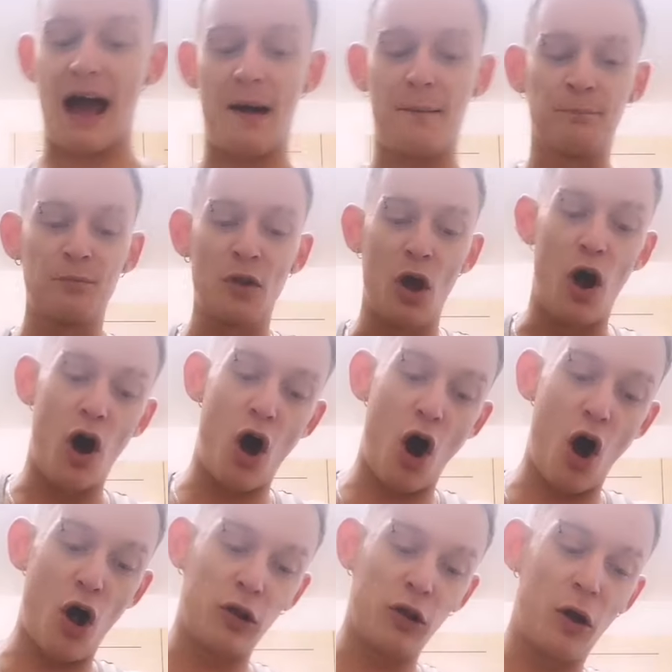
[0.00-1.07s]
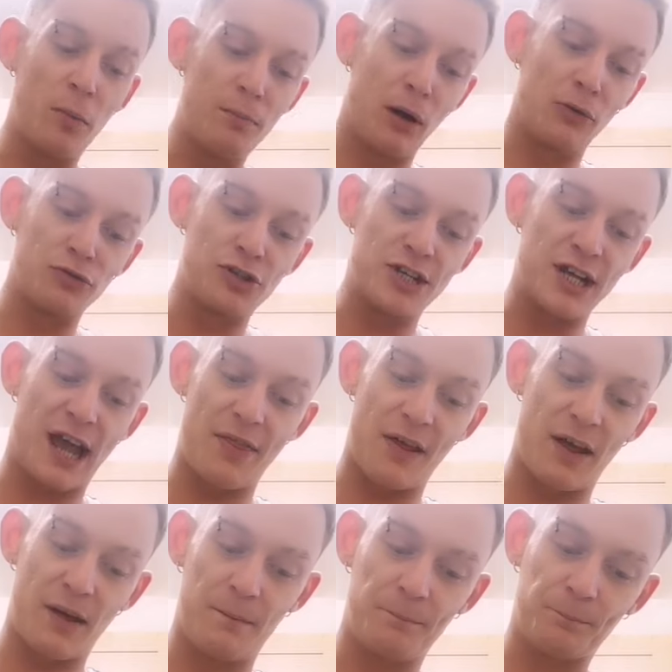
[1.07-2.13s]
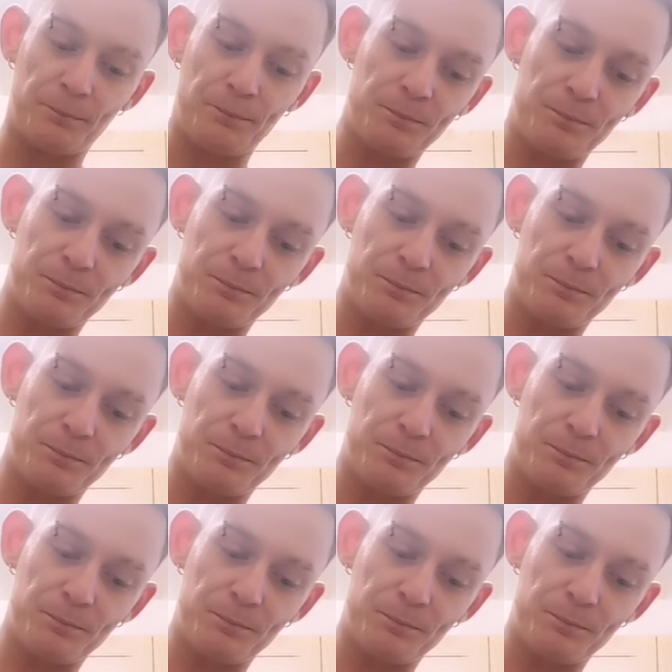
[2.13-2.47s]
let that all bond together,